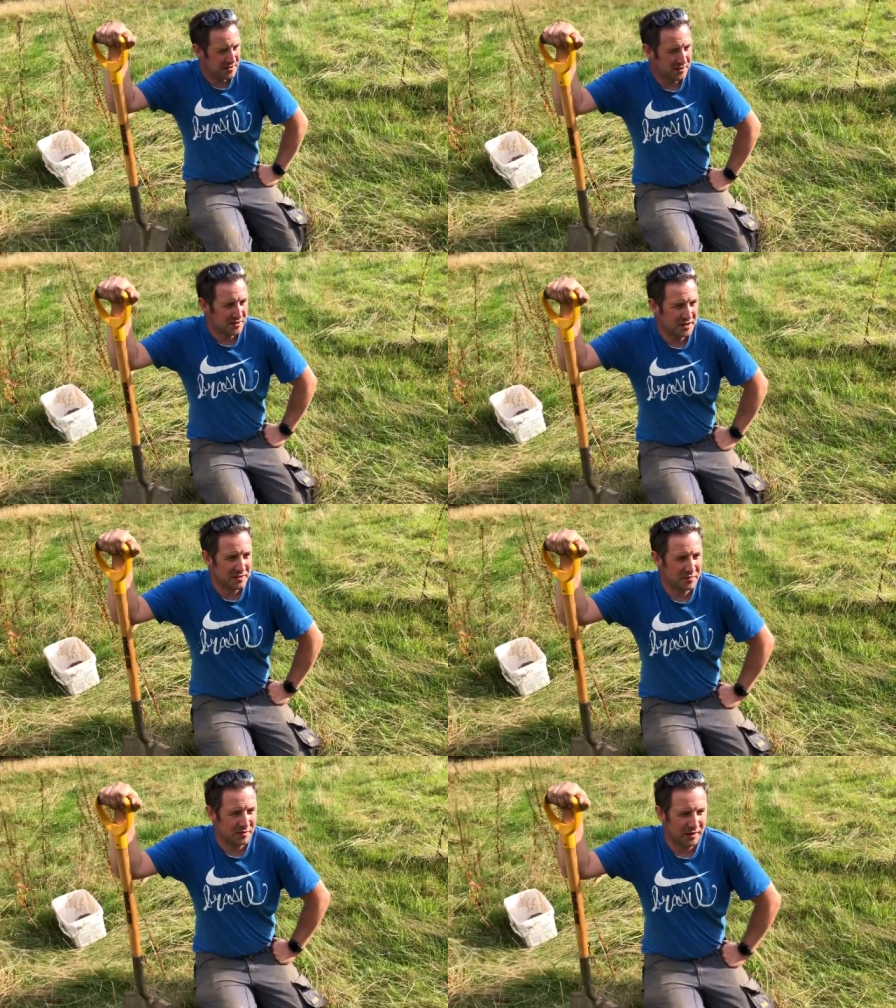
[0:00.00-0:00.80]
There's
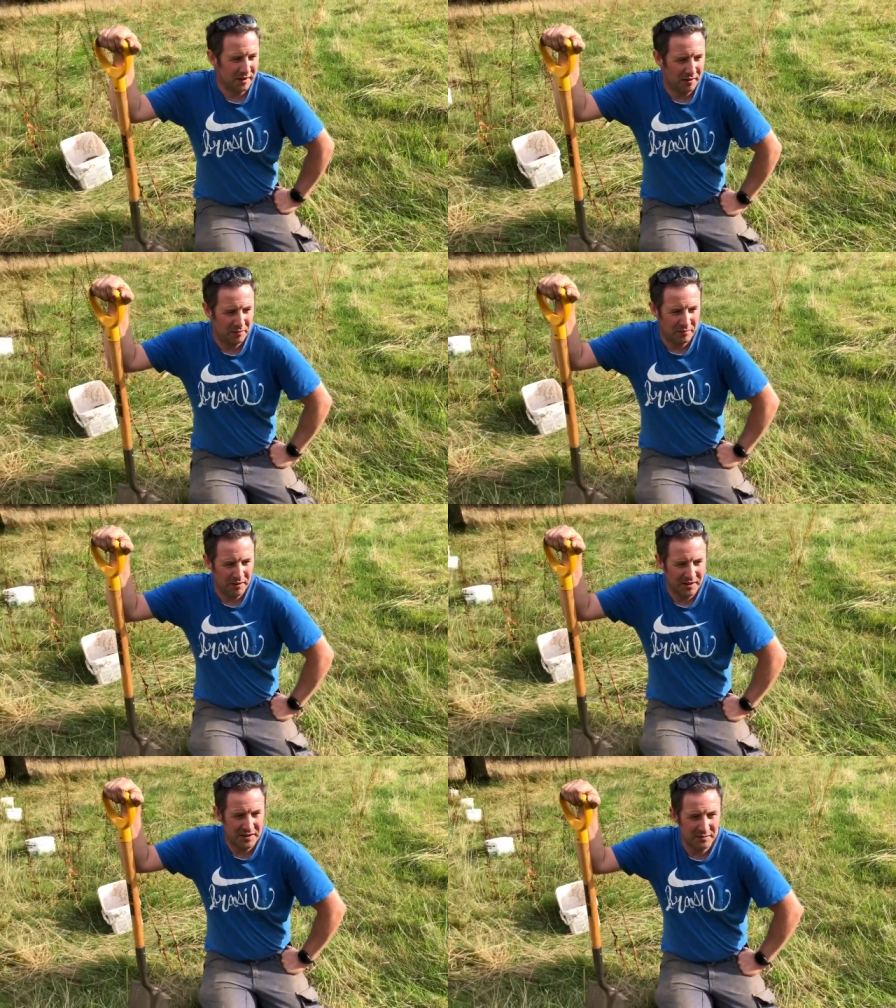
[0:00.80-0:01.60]
even the
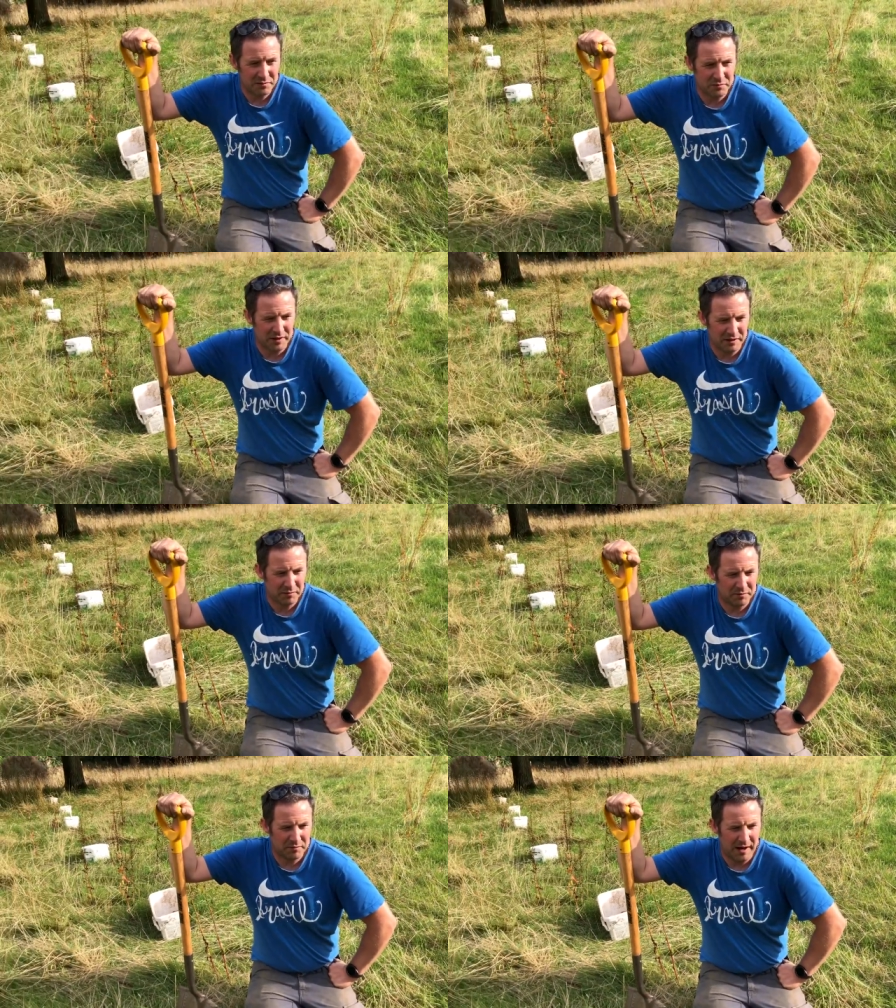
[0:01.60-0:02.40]
flies
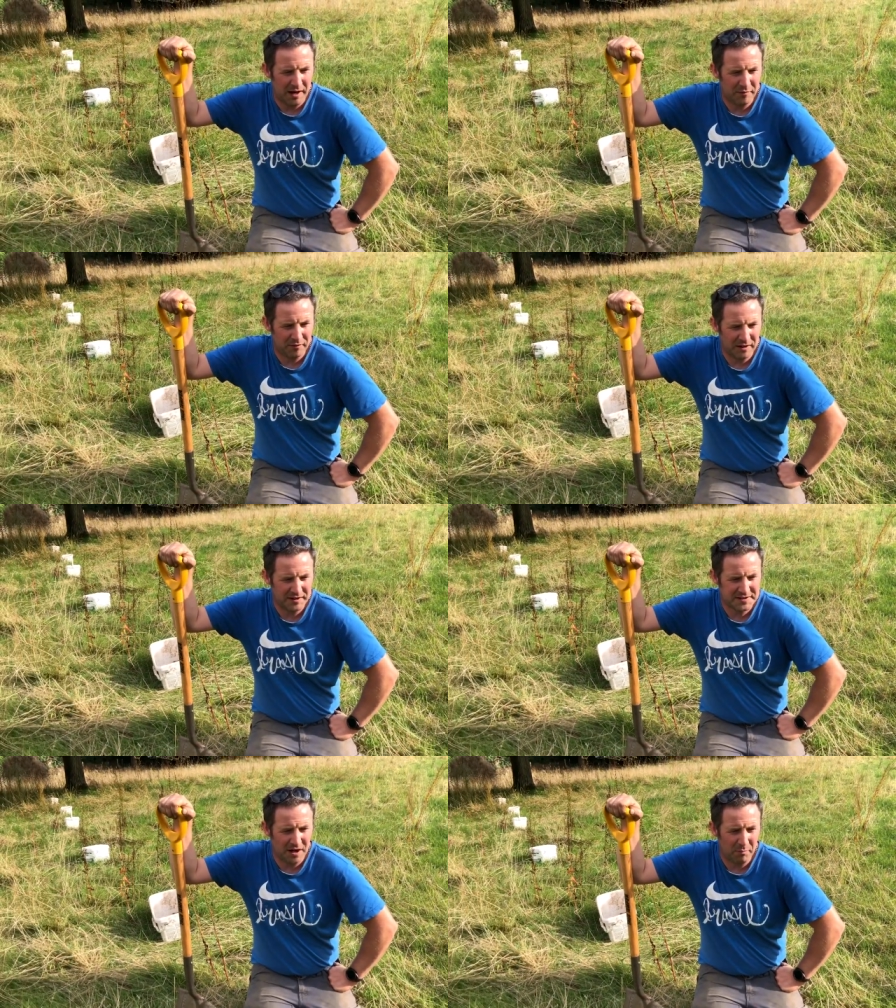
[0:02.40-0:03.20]

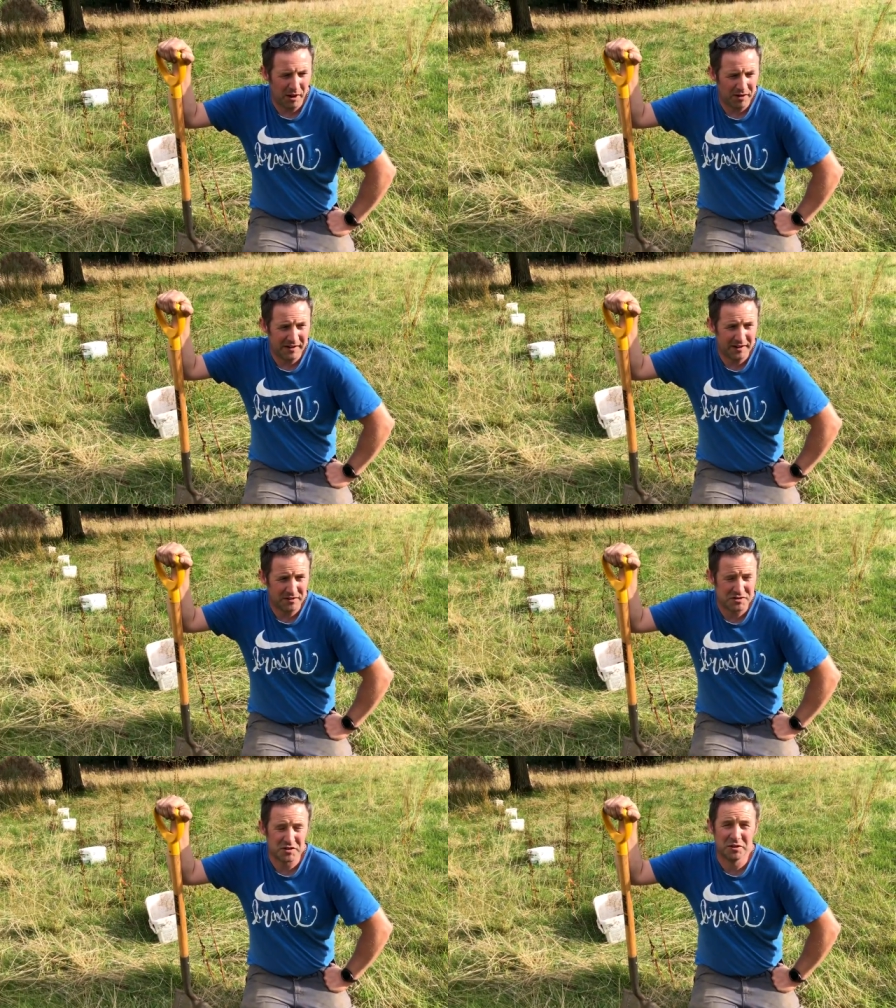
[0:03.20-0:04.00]
that are
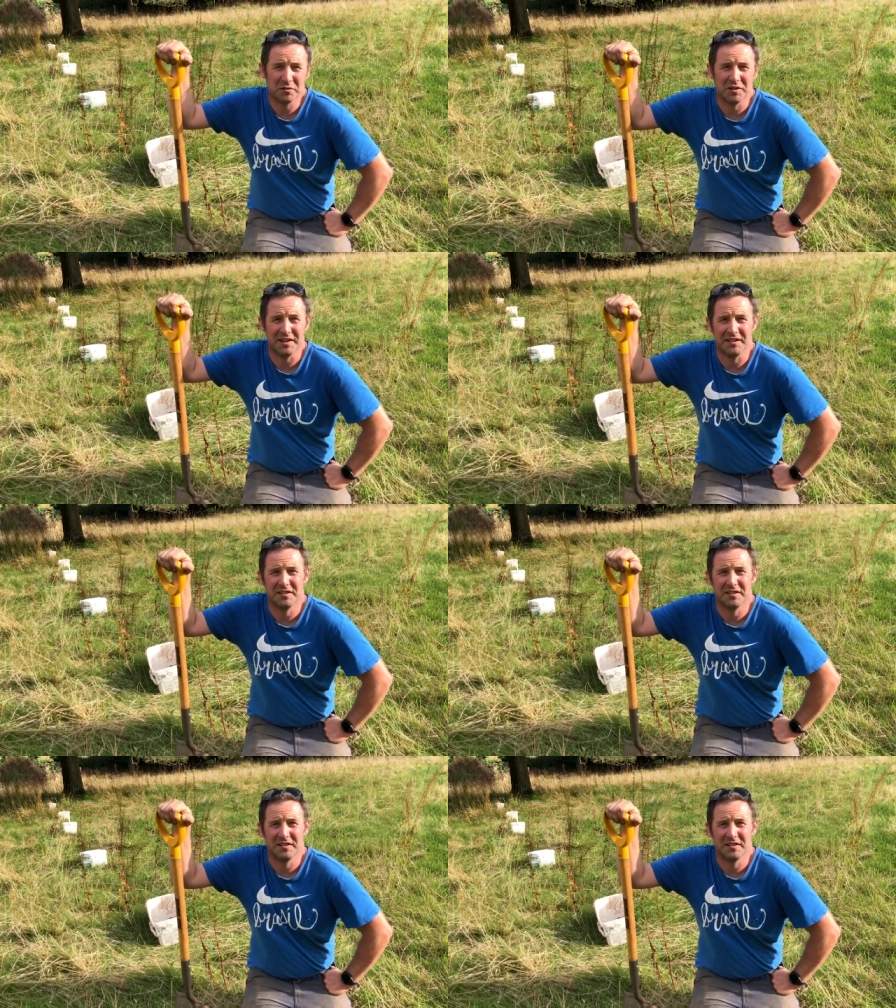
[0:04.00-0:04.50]
pollinators, your dung flies.